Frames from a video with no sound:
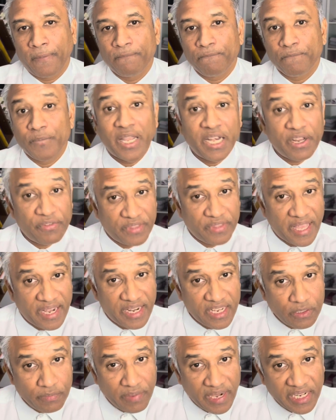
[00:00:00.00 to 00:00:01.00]
then if there
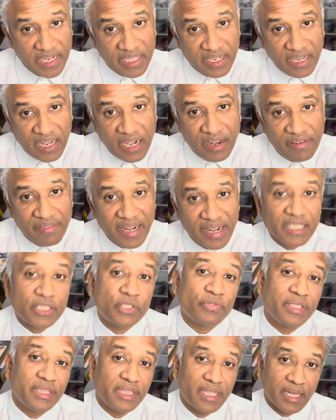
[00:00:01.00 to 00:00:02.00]
is material evidence
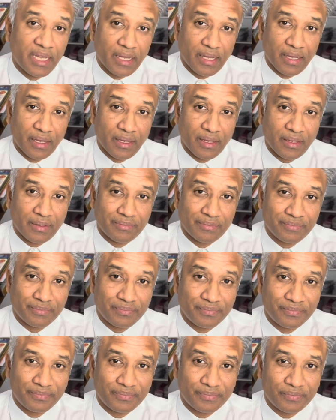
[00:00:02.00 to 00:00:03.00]
with the
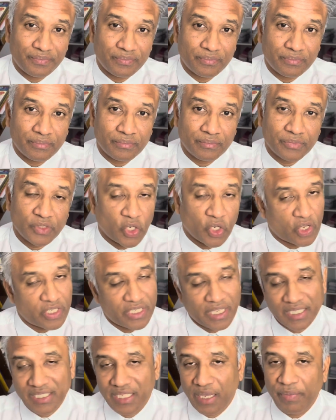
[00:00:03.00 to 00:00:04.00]

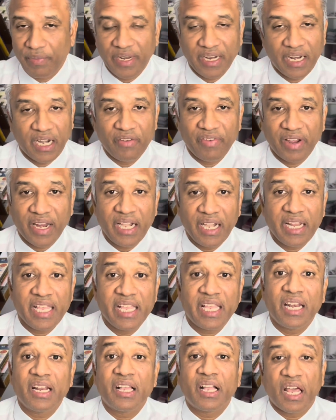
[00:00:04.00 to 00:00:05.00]
cross-examining advocate, he
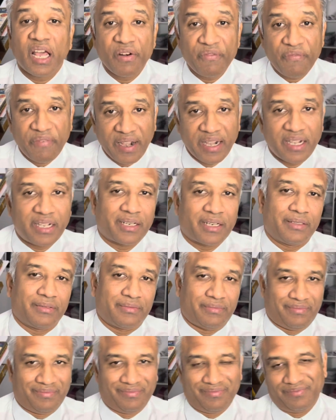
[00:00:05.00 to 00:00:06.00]
can confront
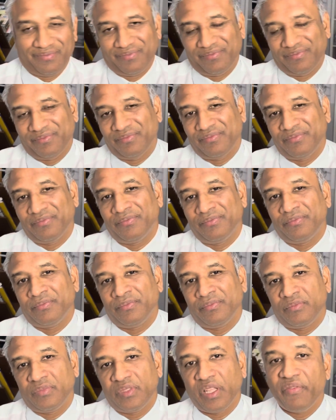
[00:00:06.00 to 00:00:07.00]

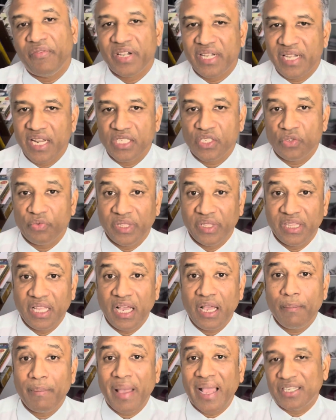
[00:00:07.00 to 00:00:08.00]
the witness with
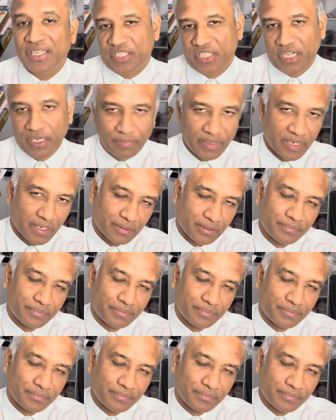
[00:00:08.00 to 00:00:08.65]
the bank statement.